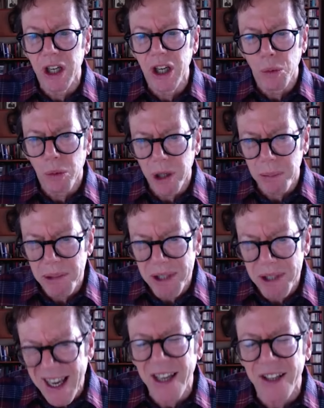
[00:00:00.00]
We're
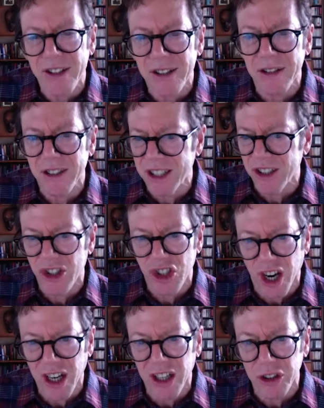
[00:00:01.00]
obsessed since
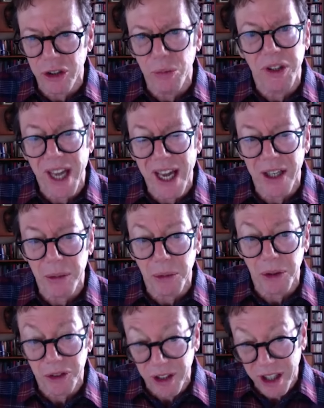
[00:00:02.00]
childhood with
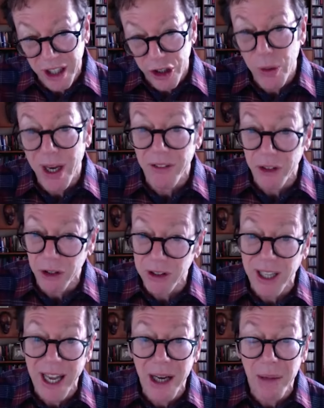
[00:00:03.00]
animals. You have your lamb